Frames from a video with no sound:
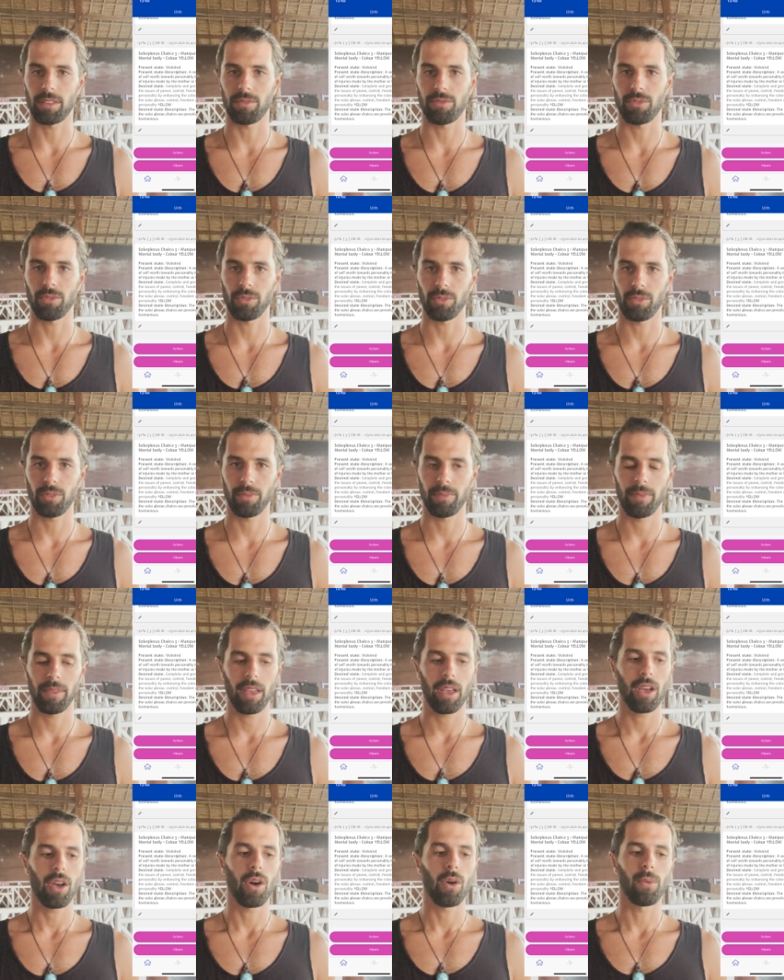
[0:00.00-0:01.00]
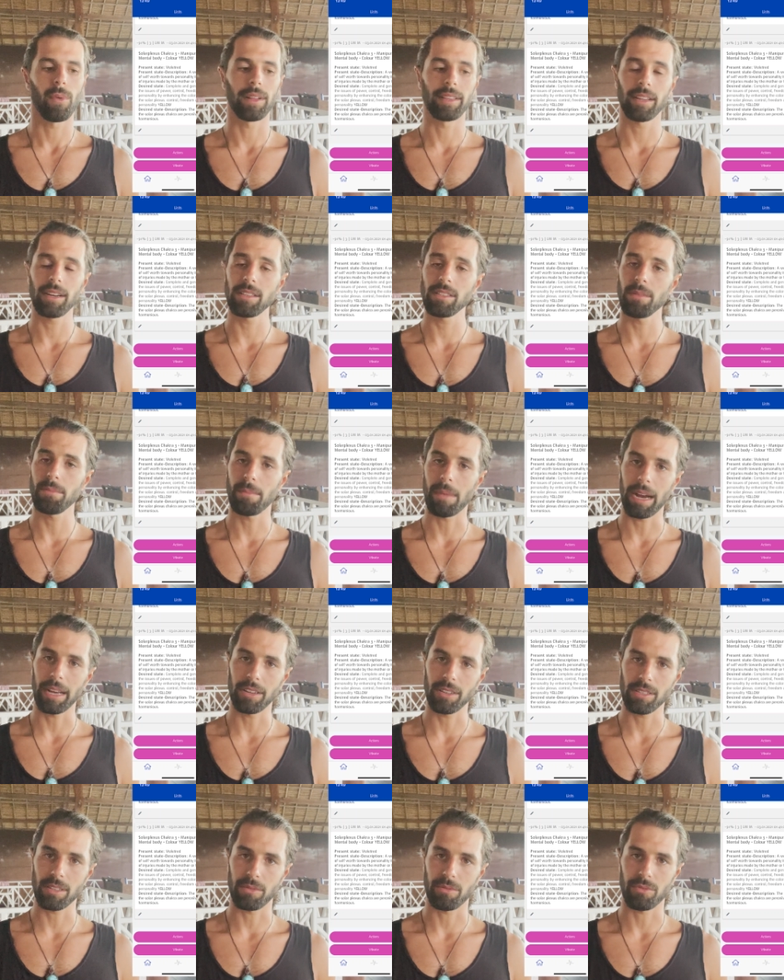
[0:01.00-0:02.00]
in front. When there's a
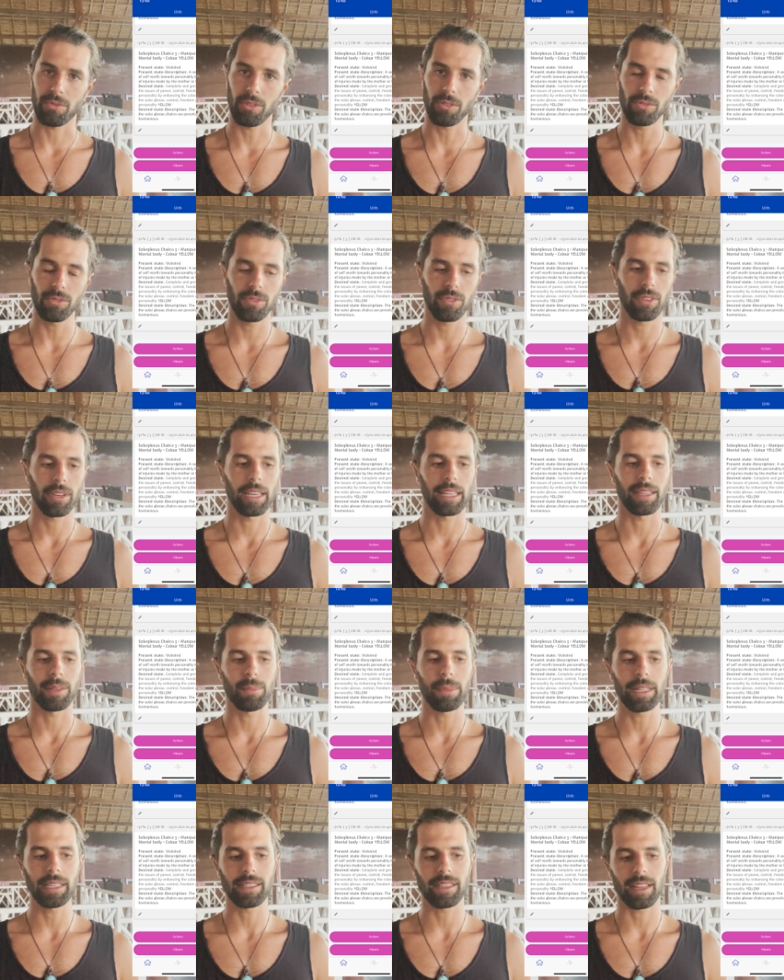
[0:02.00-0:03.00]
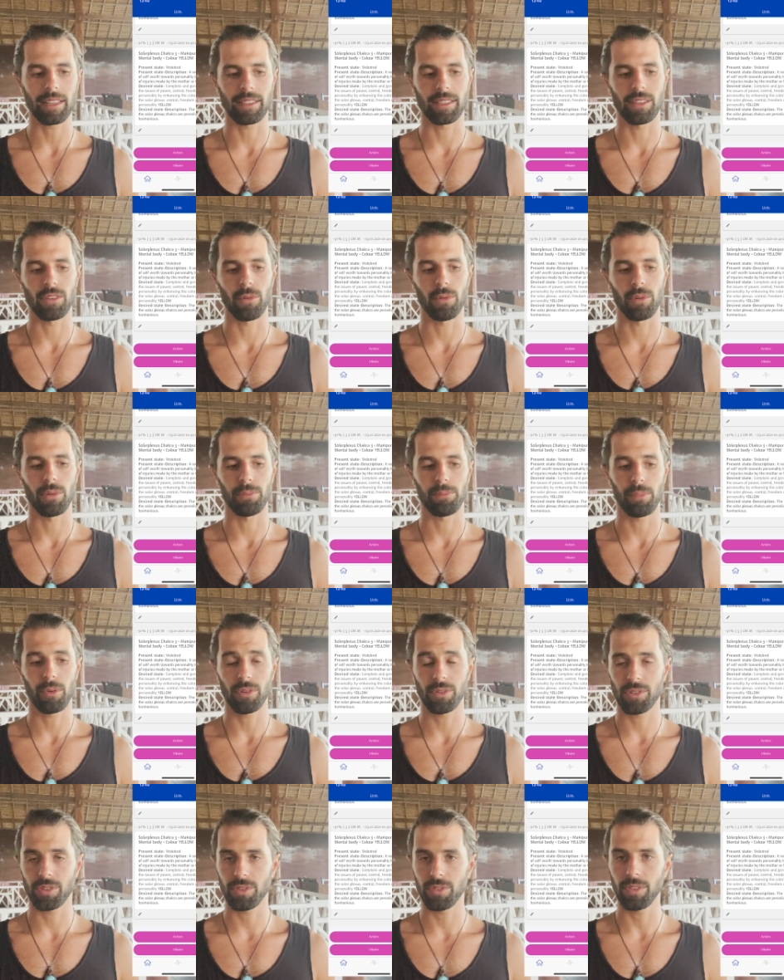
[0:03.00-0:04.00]
minus in front, it means that the
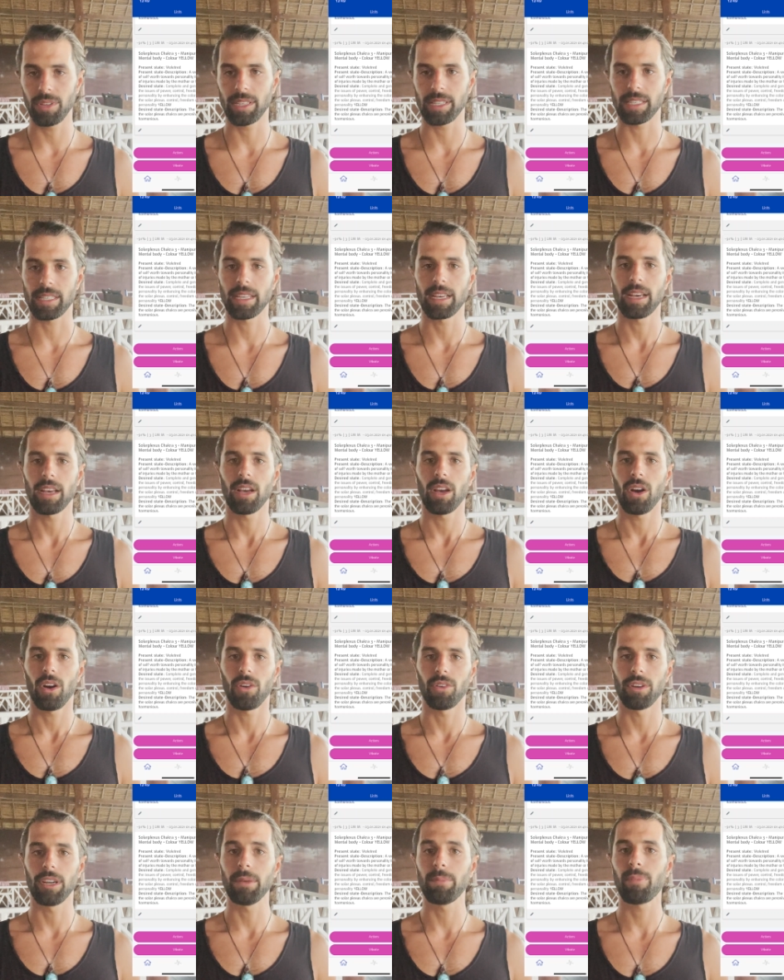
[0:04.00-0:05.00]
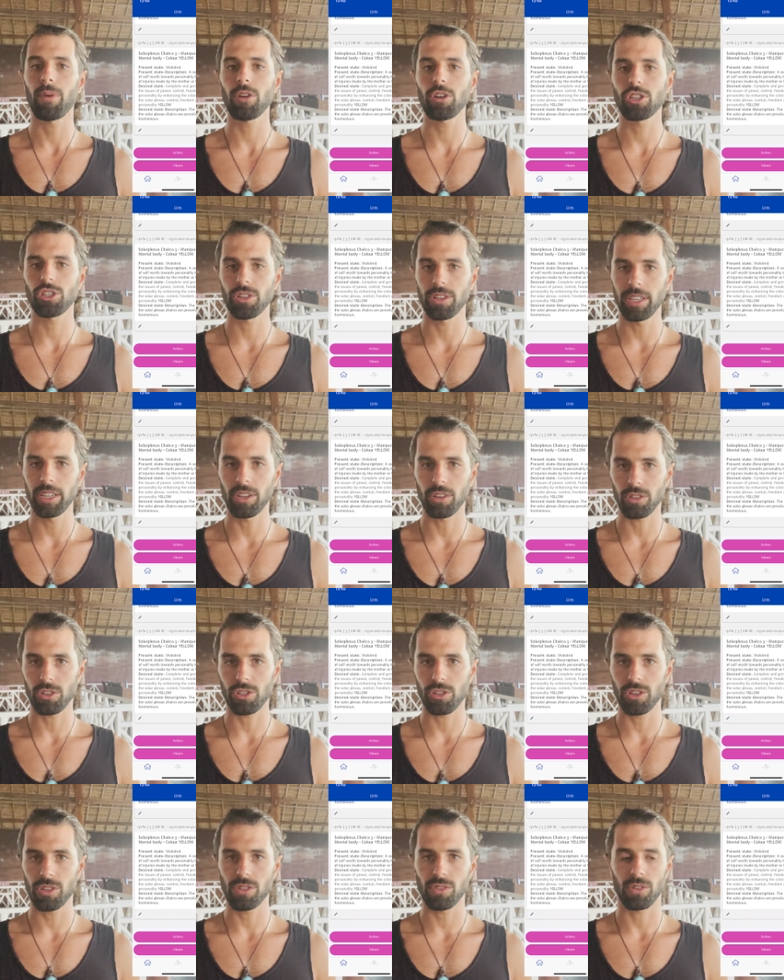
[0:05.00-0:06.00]
person is only partially
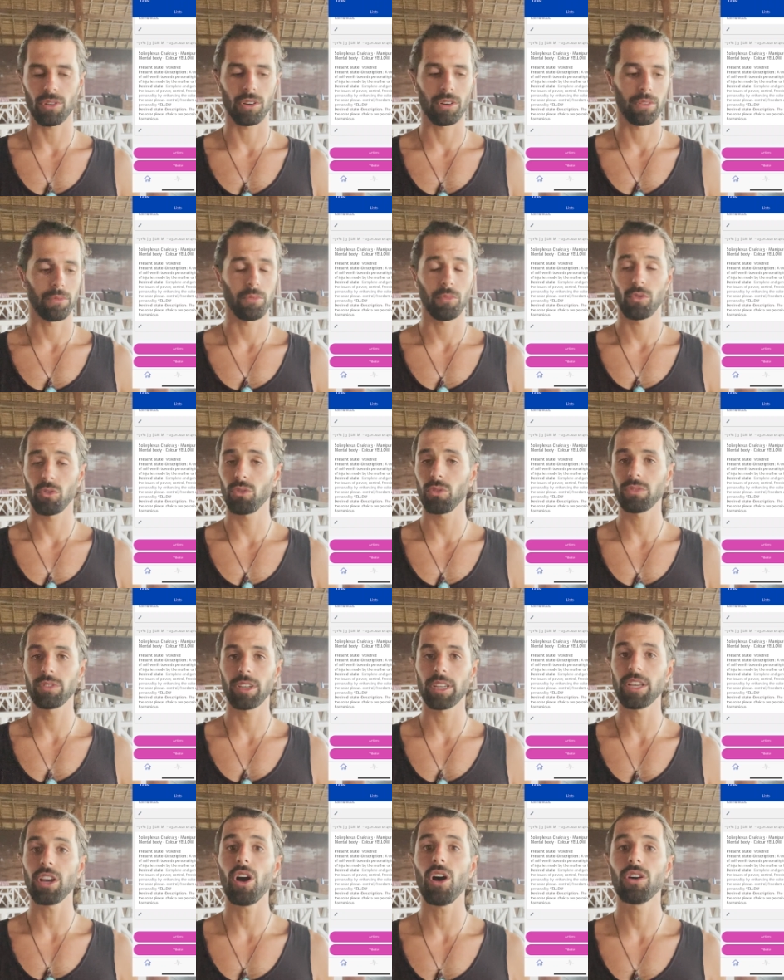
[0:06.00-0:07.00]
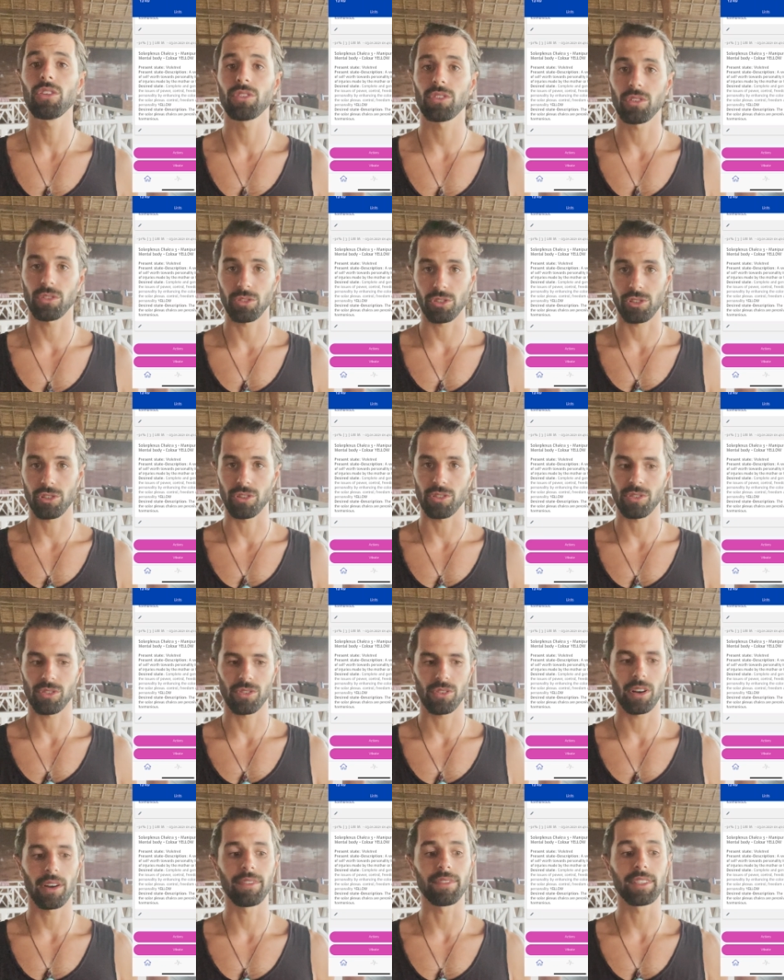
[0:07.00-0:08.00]
conscious or totally
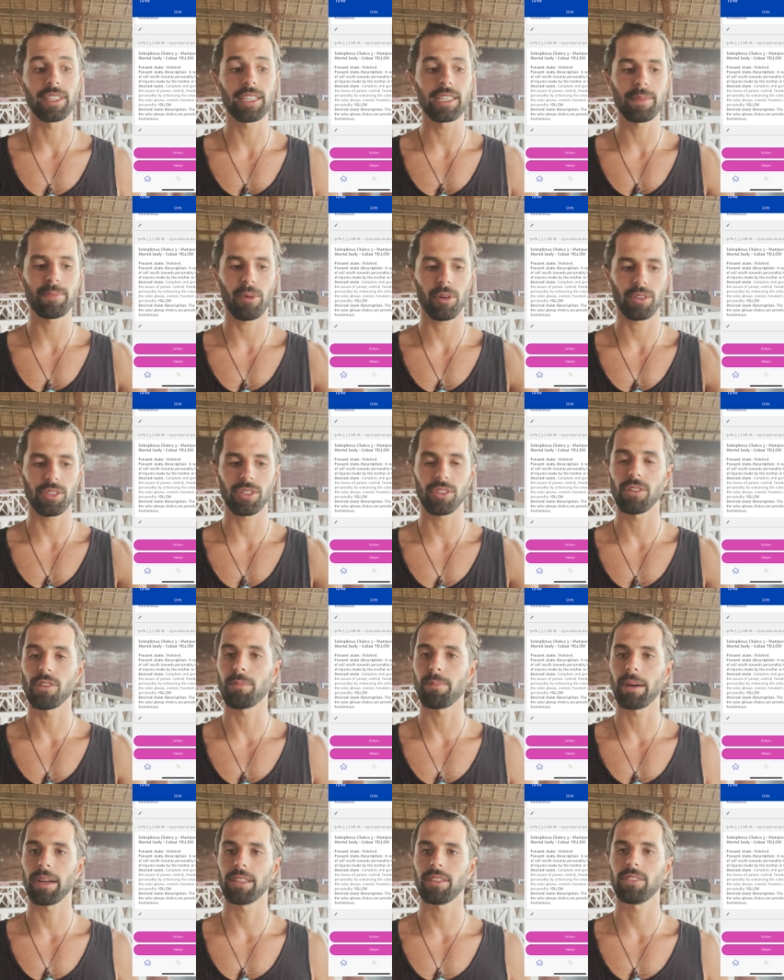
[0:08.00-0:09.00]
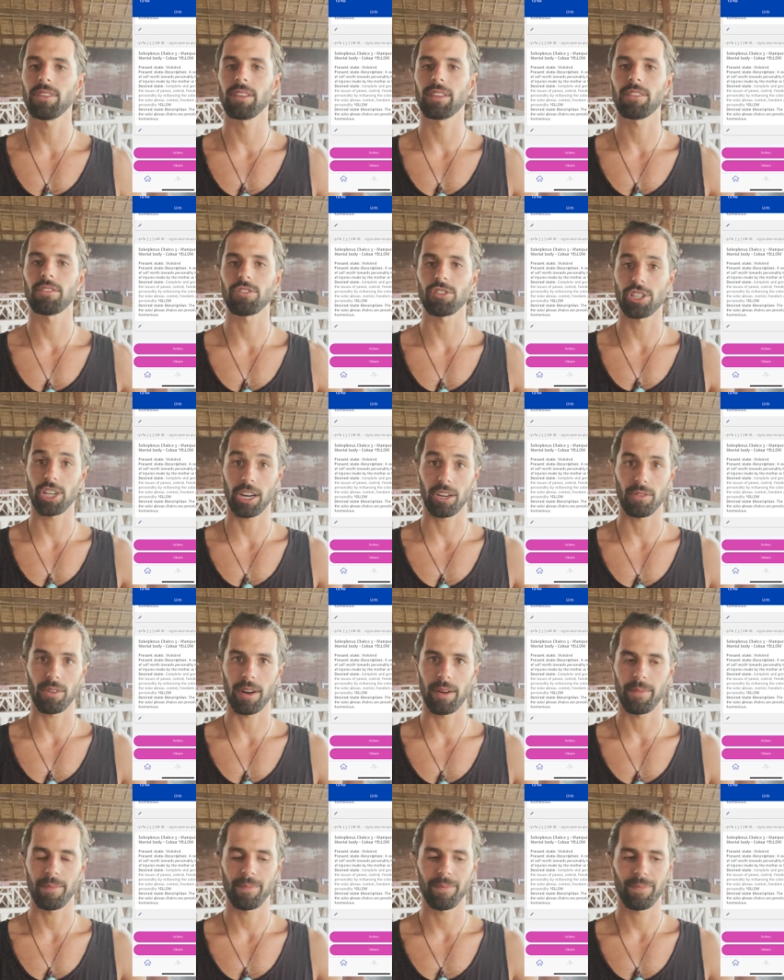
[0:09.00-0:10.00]
unconscious of this particular pattern in their chakra.
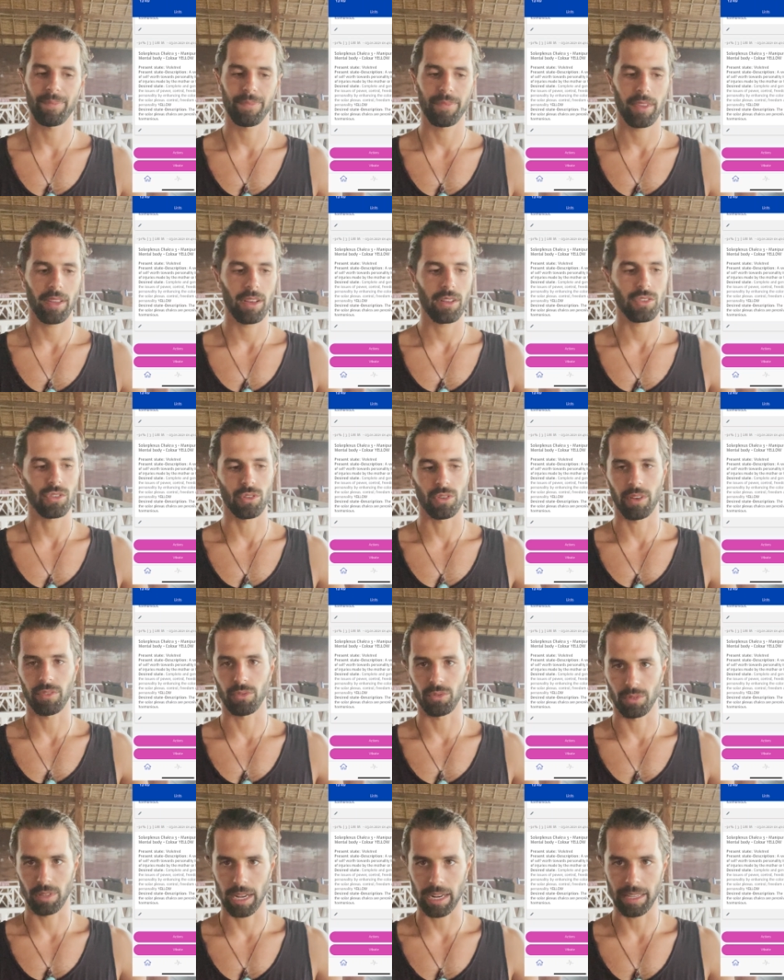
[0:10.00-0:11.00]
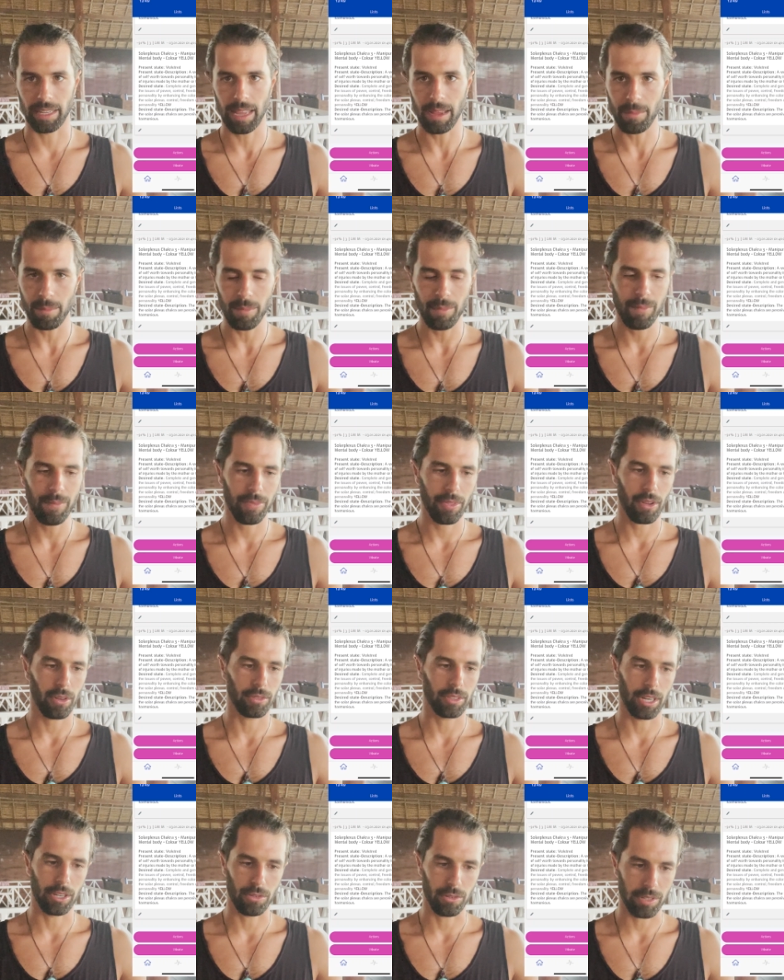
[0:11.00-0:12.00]
So you have to tell them,
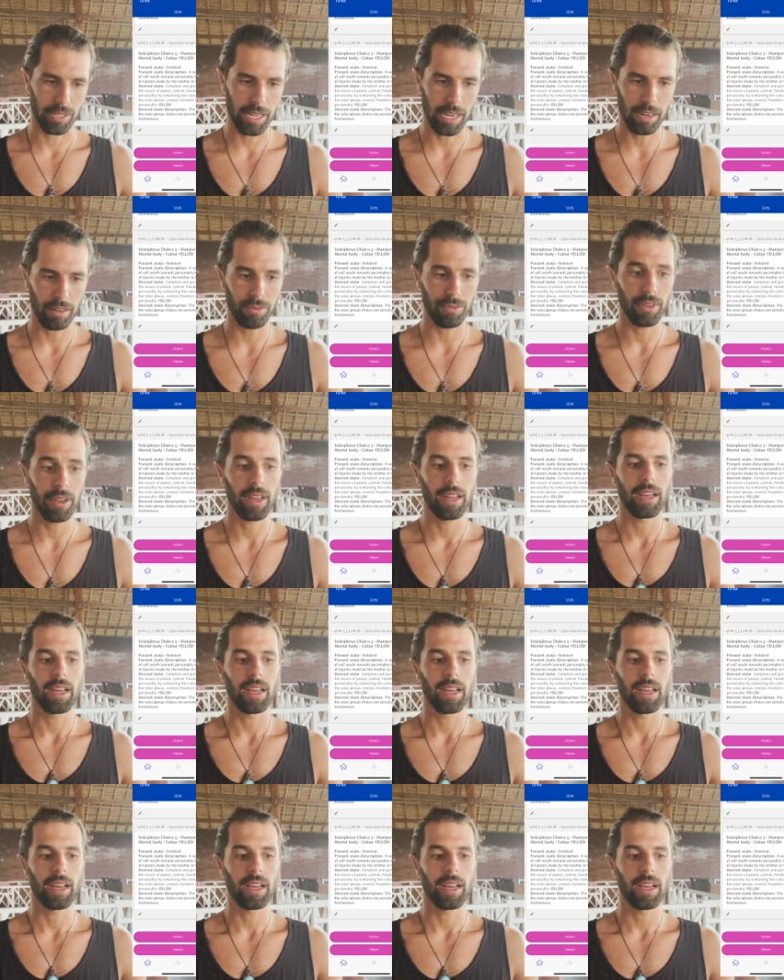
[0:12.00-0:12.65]
tell yourself,